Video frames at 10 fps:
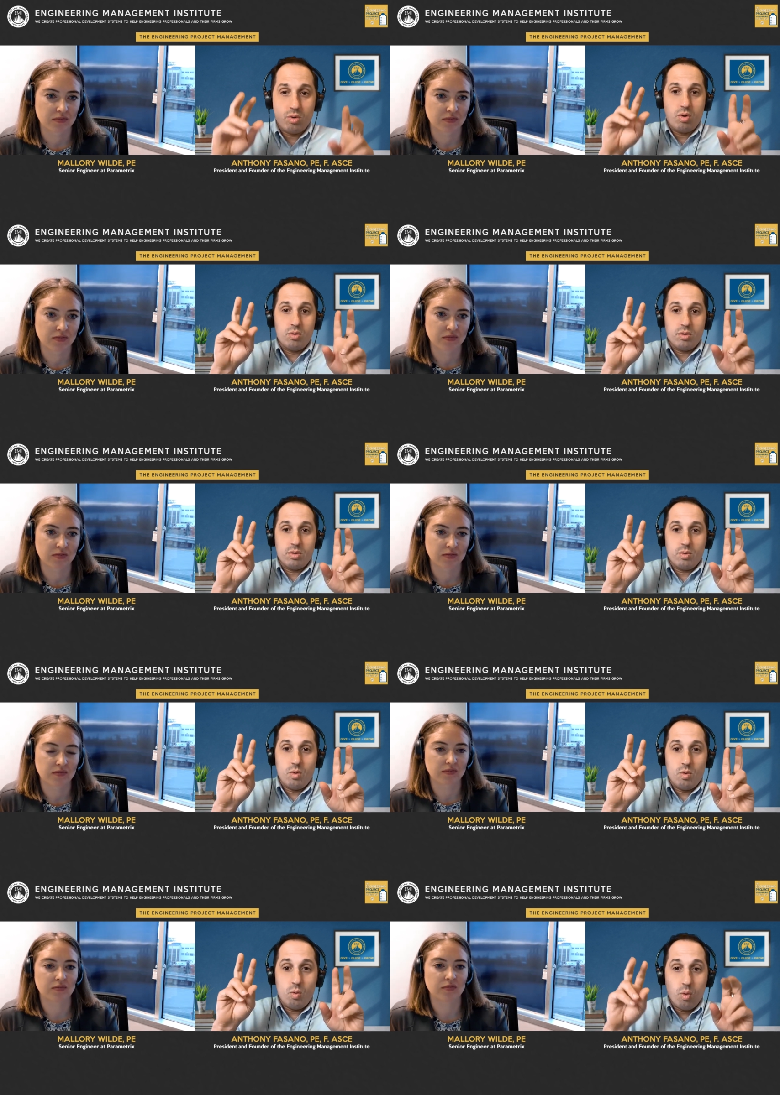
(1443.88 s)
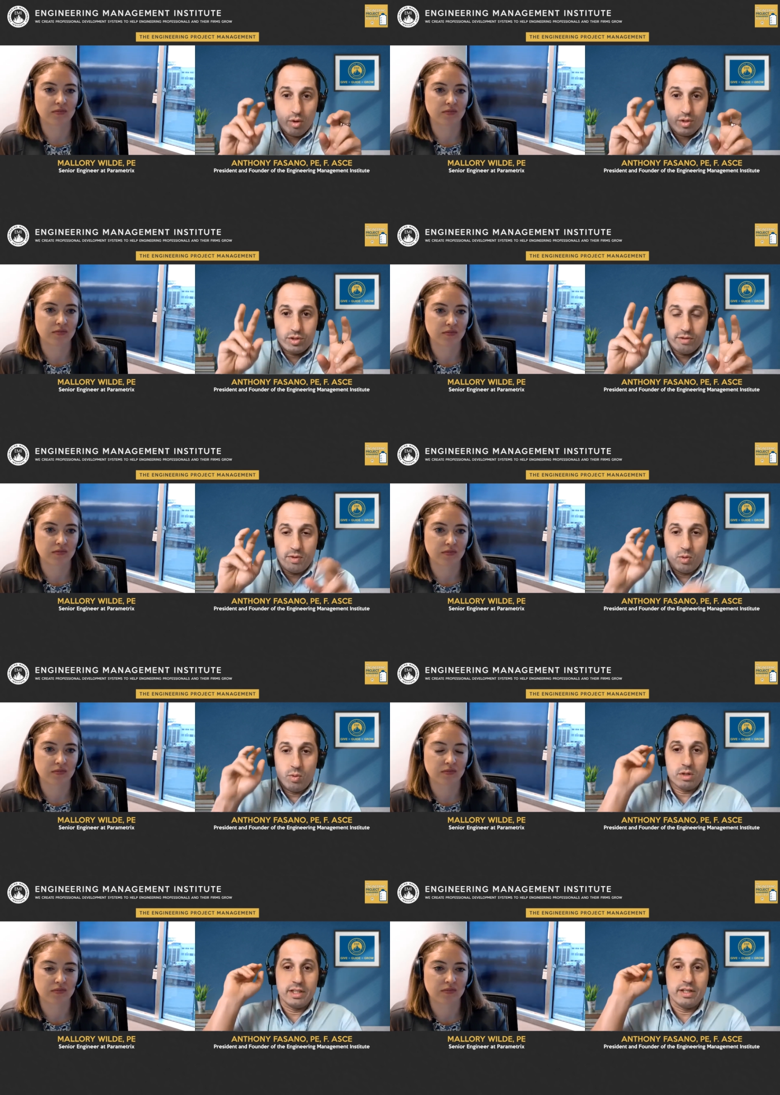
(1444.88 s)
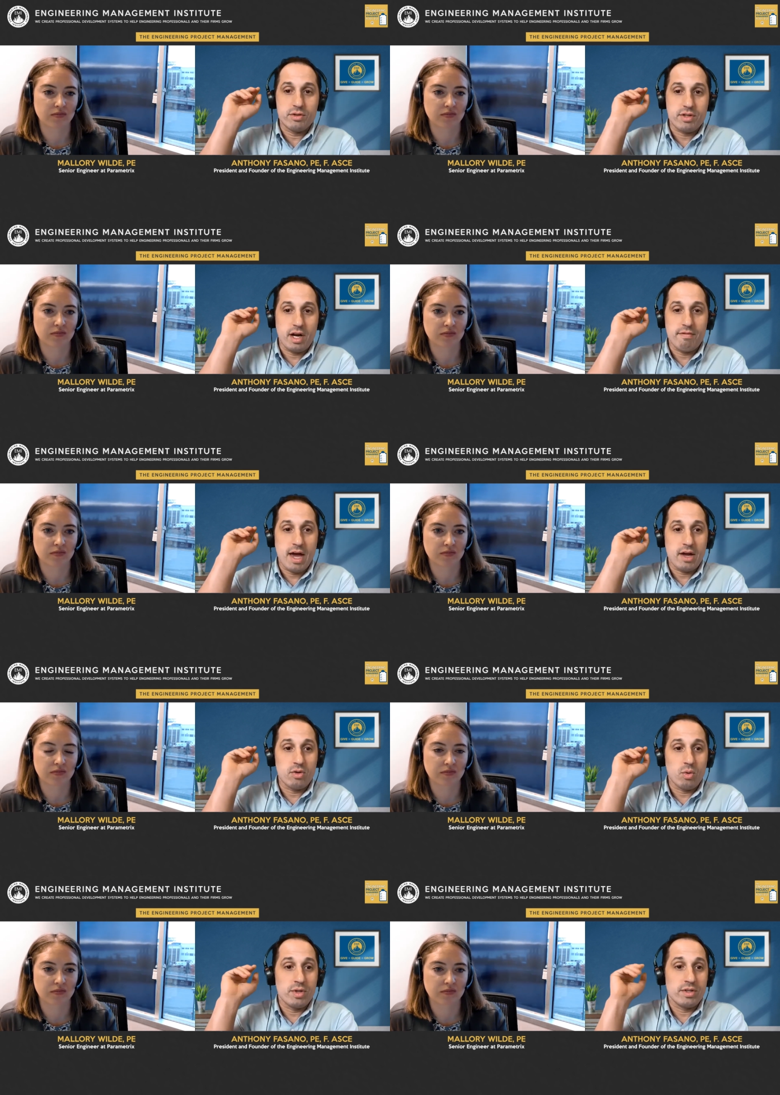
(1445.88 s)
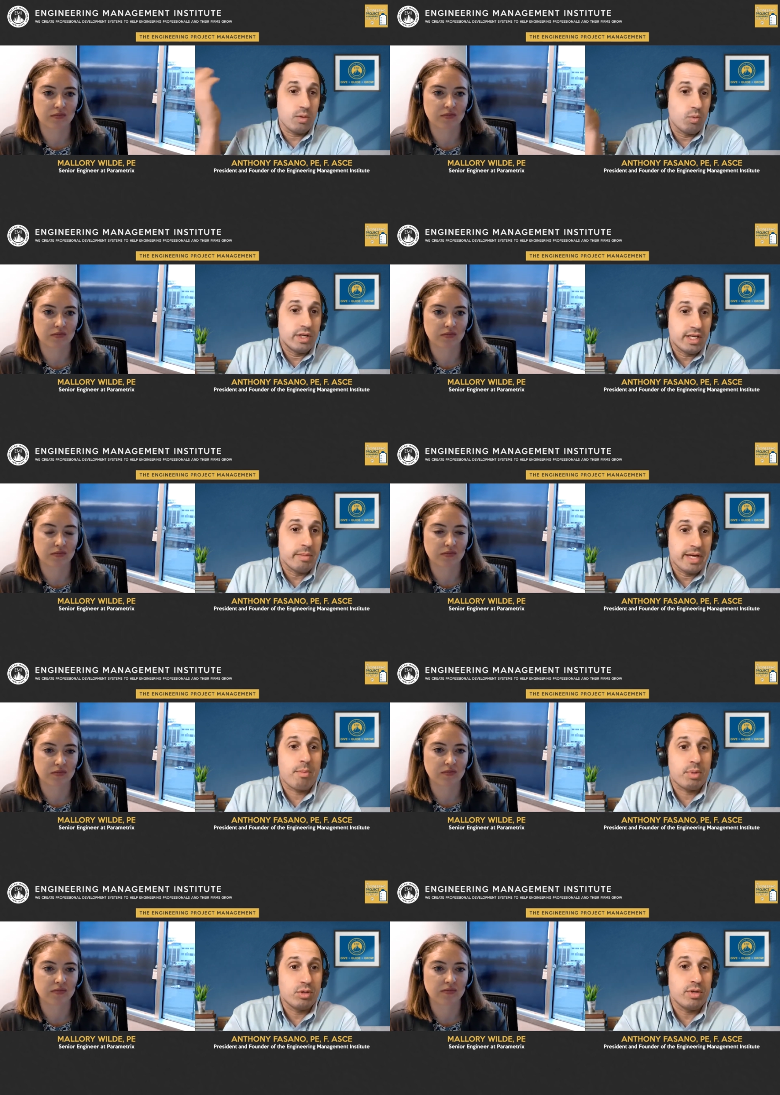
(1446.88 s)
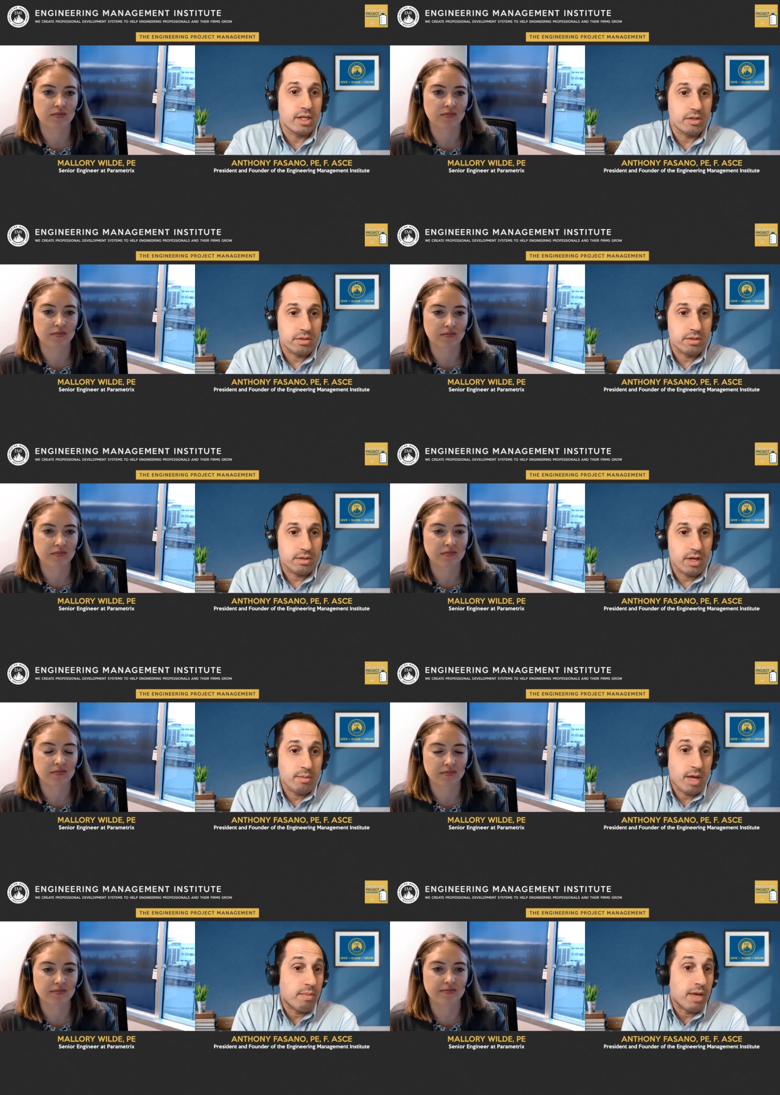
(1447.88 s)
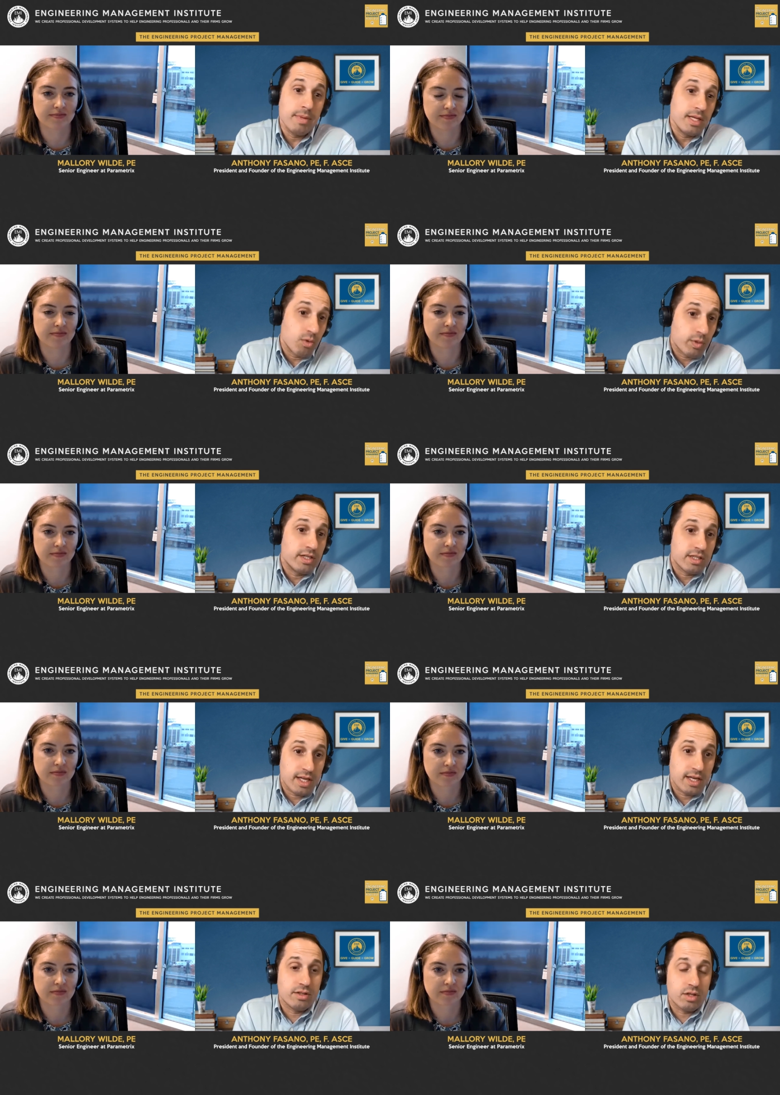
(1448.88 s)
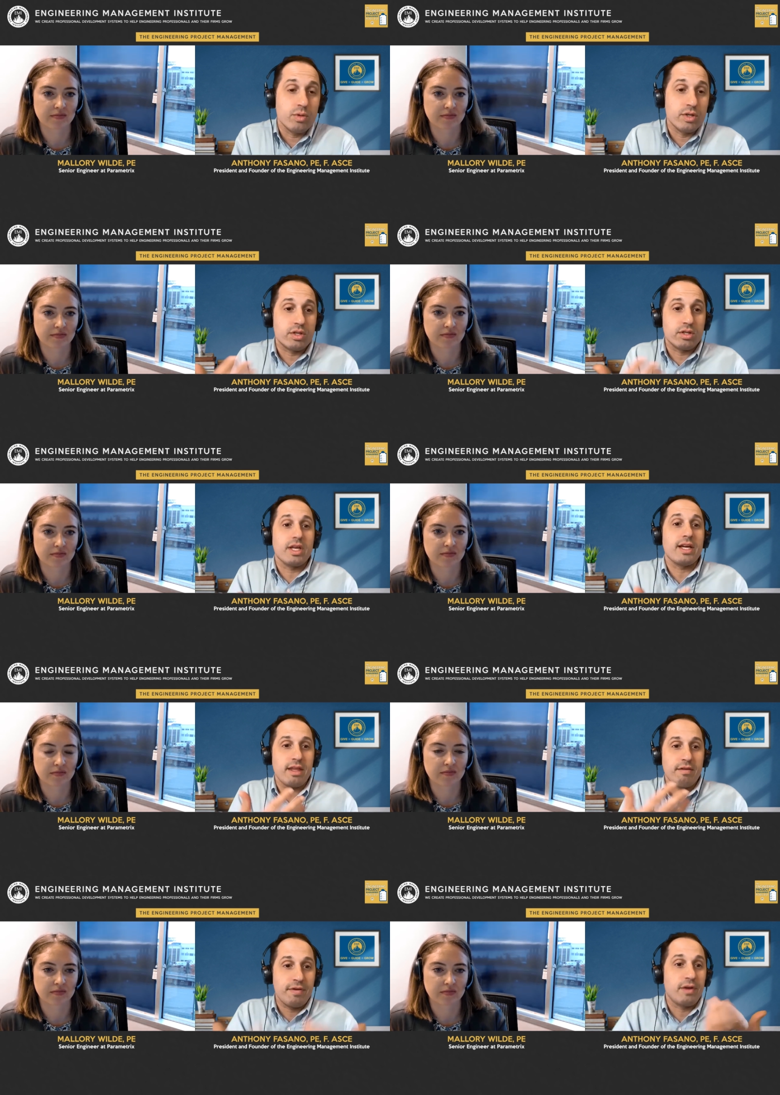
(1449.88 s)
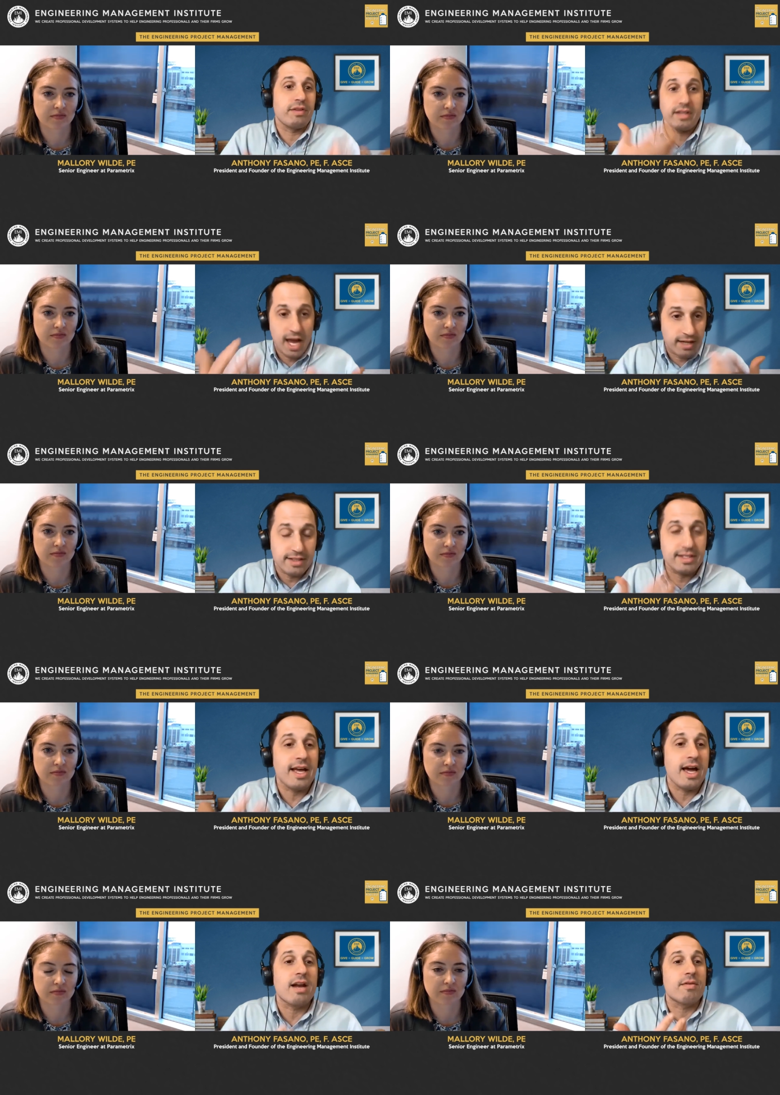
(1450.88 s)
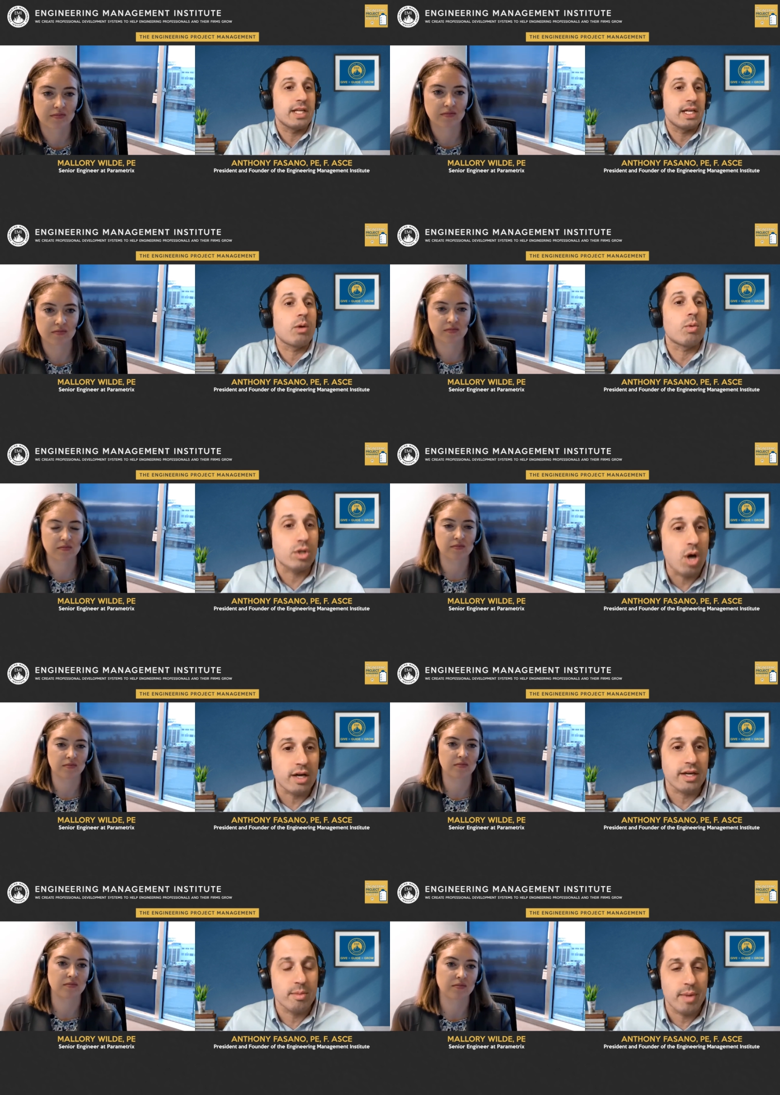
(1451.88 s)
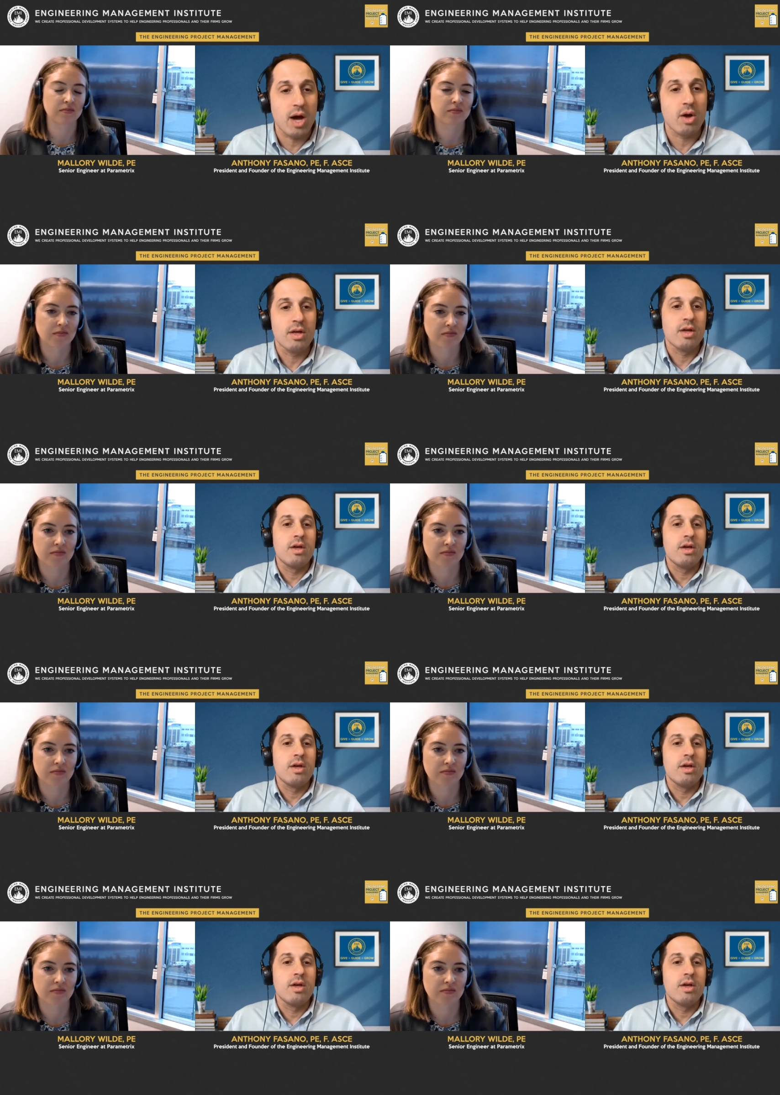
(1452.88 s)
Speaker 1: unquote worst if you will leaders that i've had are the ones that wouldn't give me opportunities and and maybe mm-hmm. the reason they didn't do it is because like they felt that they had to take on everything like we're talking about